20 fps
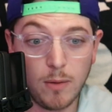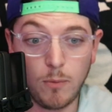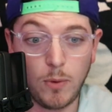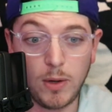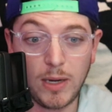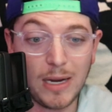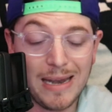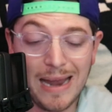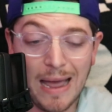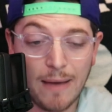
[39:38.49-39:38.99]

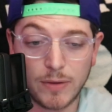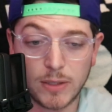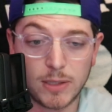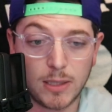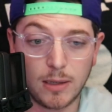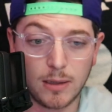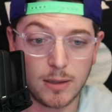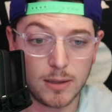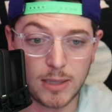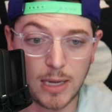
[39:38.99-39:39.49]
didn't have a seat
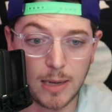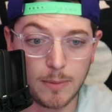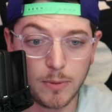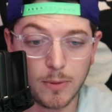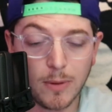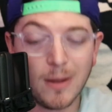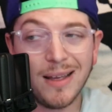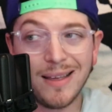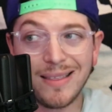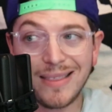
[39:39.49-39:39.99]
at the table.
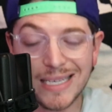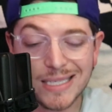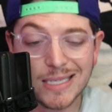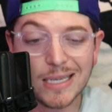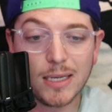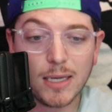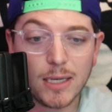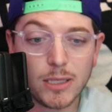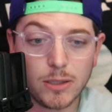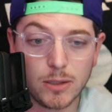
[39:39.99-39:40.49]
This
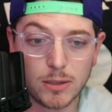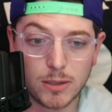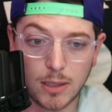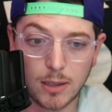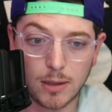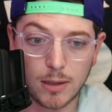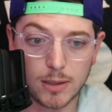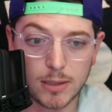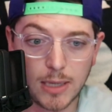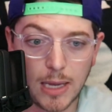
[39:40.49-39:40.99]
can get you a seat
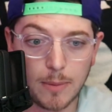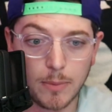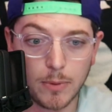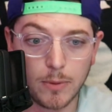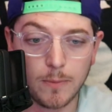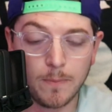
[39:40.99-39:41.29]
at the table.